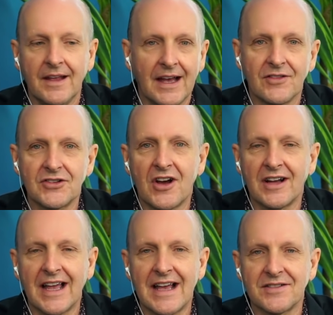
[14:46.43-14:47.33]
The
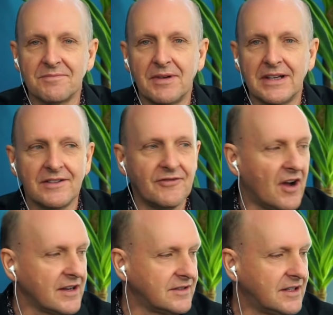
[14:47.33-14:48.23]
Thaiger hasn't been
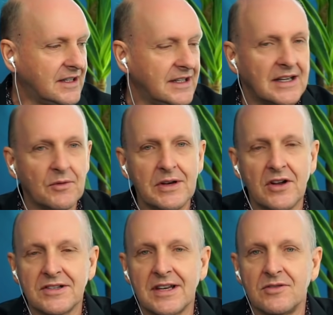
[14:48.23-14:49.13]
invited. We
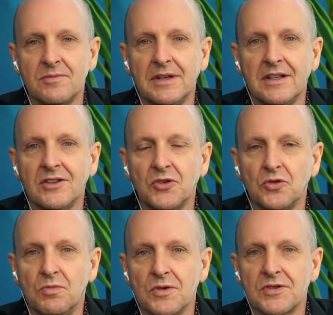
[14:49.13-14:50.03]
don't seem to be in the
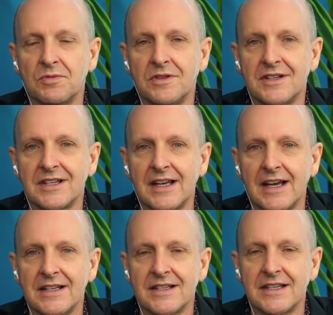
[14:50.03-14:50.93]
good books with the
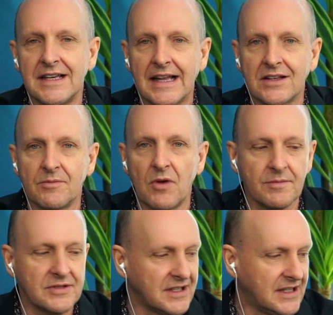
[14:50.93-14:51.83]
TAT at the moment